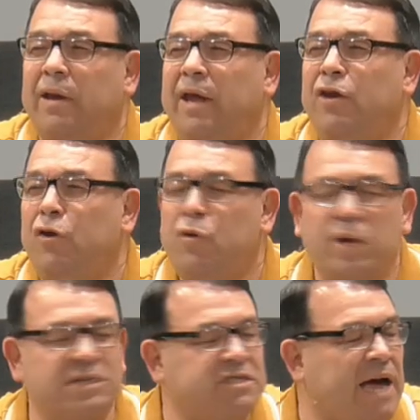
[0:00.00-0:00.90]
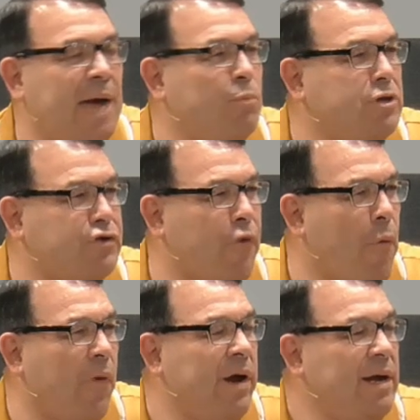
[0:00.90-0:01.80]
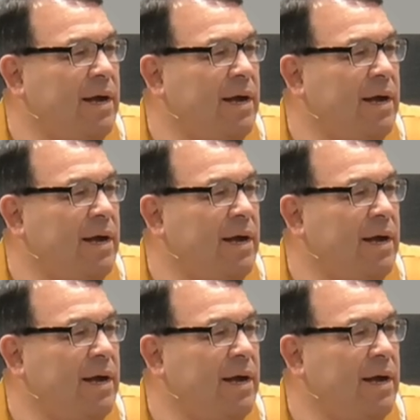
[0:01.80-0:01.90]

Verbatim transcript: He knew his time was short.